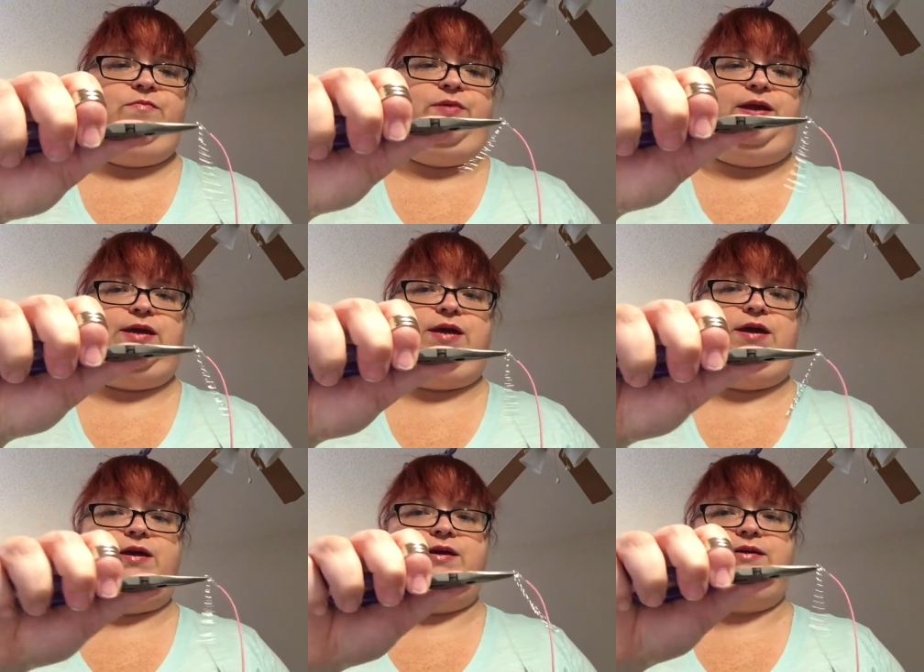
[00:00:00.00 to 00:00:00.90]

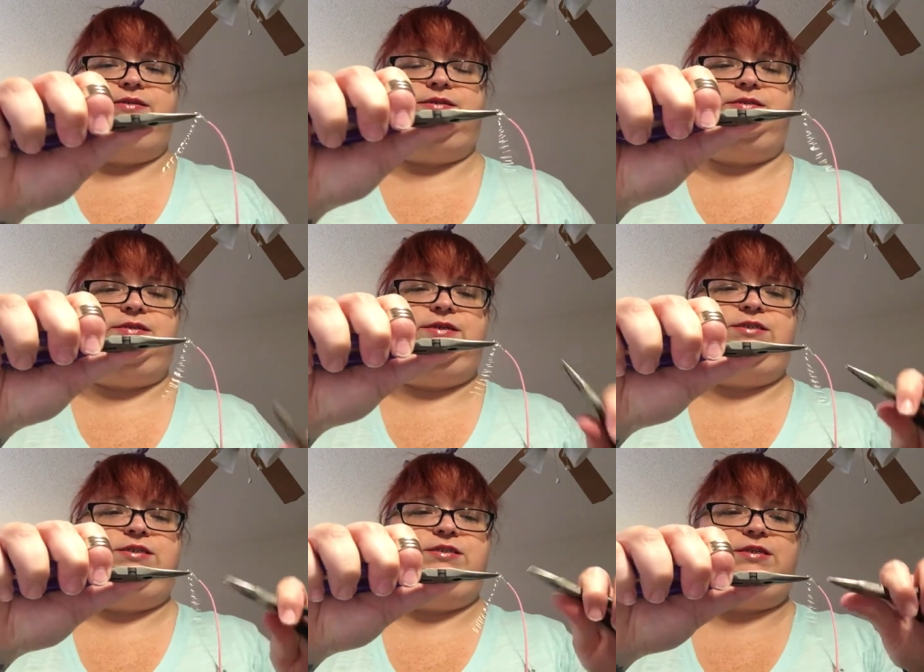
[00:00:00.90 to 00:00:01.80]
because
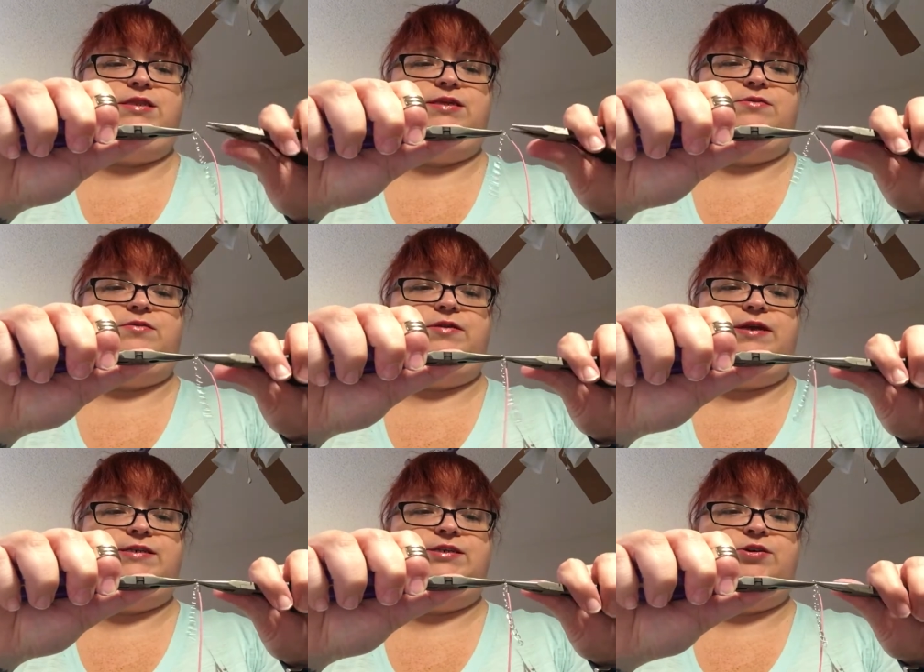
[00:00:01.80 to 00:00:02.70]
it's just a little
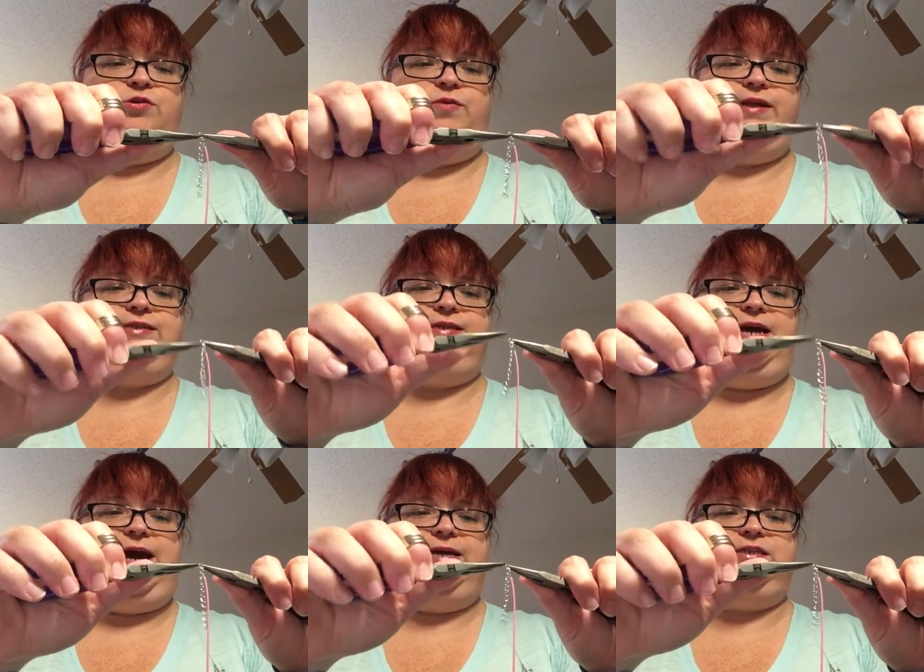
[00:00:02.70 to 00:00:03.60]
easier when it's
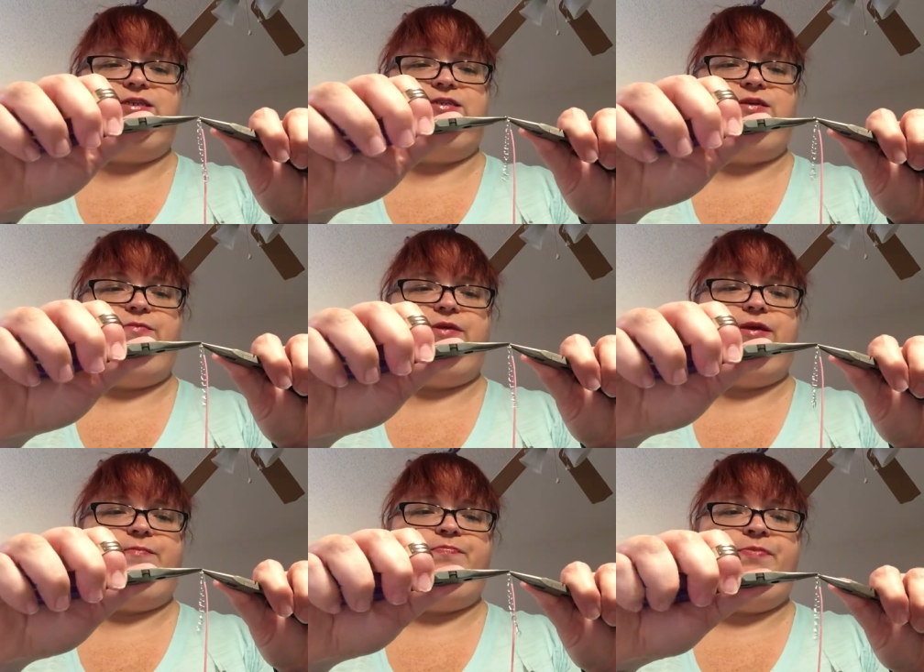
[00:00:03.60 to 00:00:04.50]
attached to
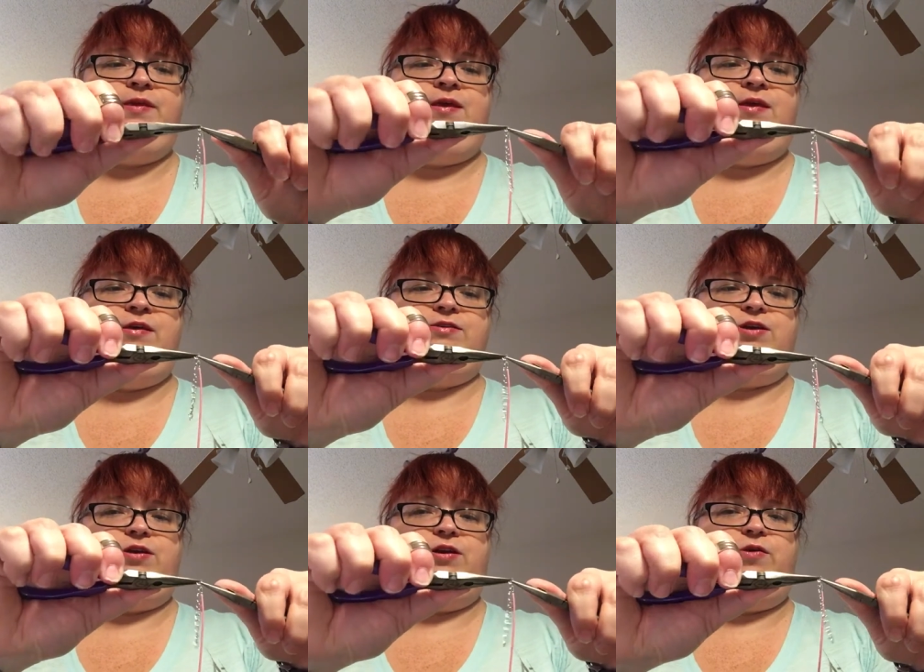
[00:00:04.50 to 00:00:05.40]
something.
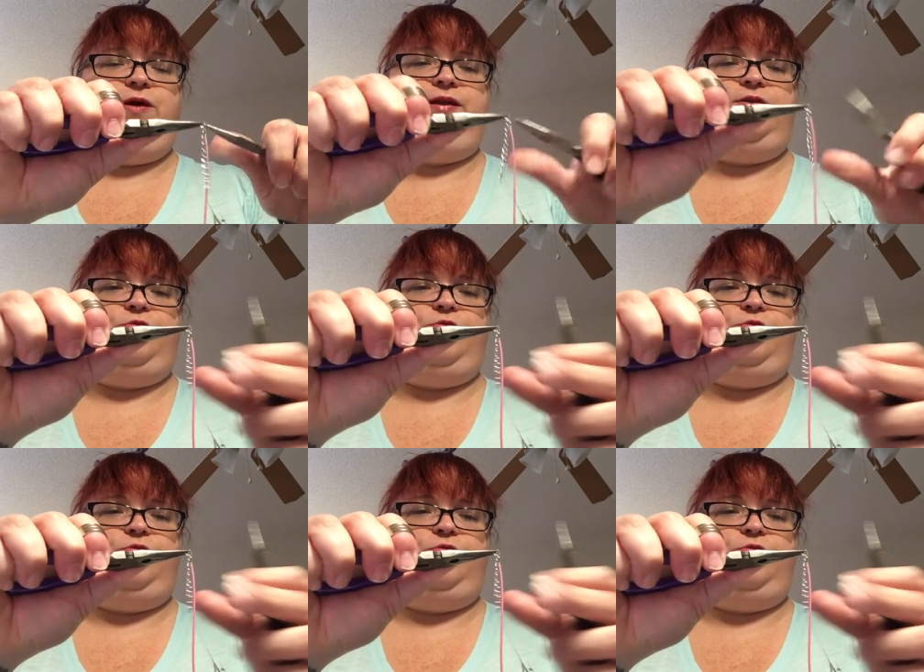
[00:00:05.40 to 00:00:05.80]
So I'm going to go ahead and